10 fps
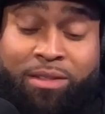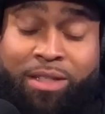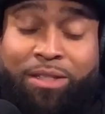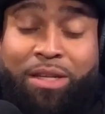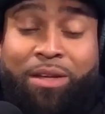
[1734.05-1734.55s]

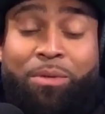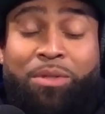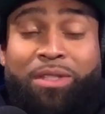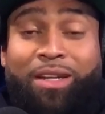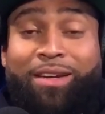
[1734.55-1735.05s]

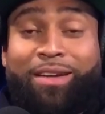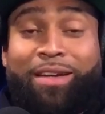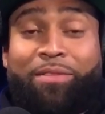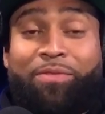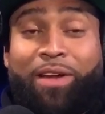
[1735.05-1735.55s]

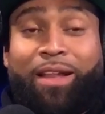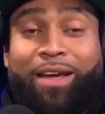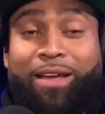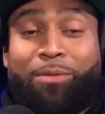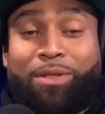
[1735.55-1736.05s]
it felt
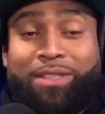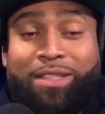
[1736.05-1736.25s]
like it was